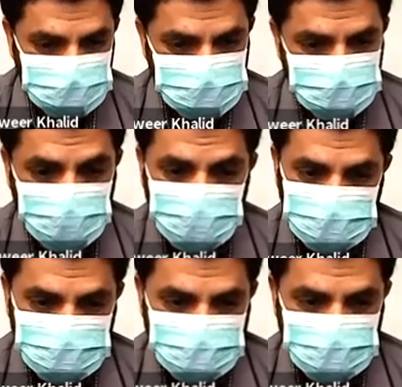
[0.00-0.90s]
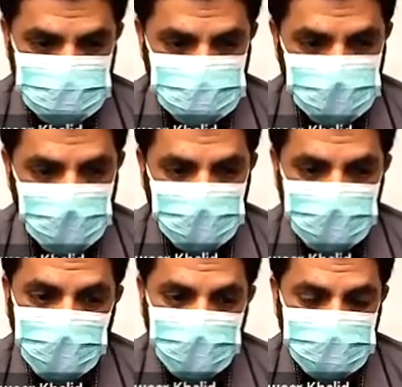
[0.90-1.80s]
0.6,
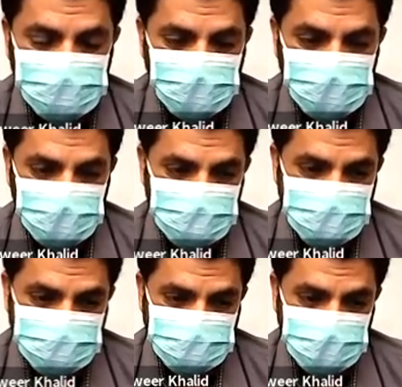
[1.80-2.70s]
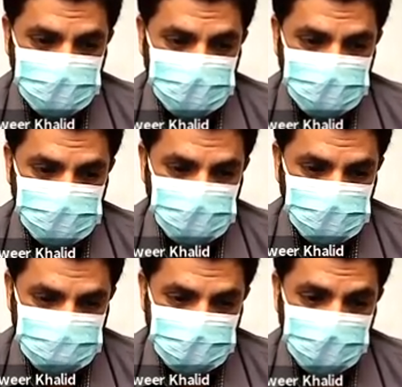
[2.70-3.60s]
then we subtract
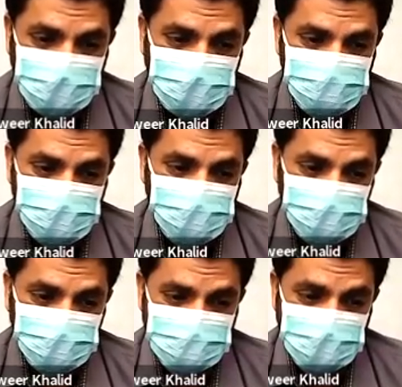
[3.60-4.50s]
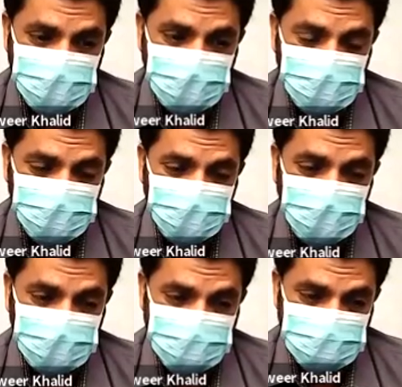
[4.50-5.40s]
ascitic albumin from the serum albumin, that
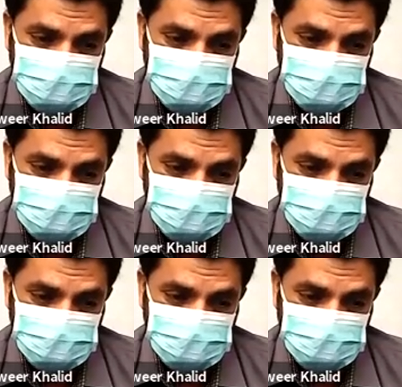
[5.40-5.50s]
is